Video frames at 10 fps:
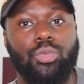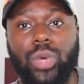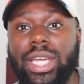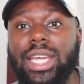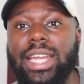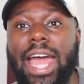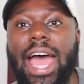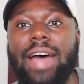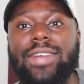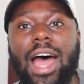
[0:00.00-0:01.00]
We can
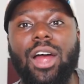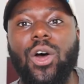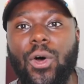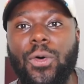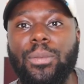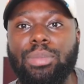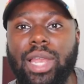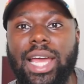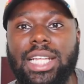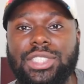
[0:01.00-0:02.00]
have our own
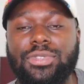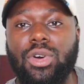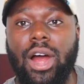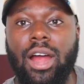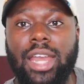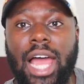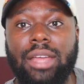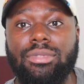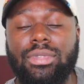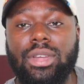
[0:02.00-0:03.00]
plans for our life.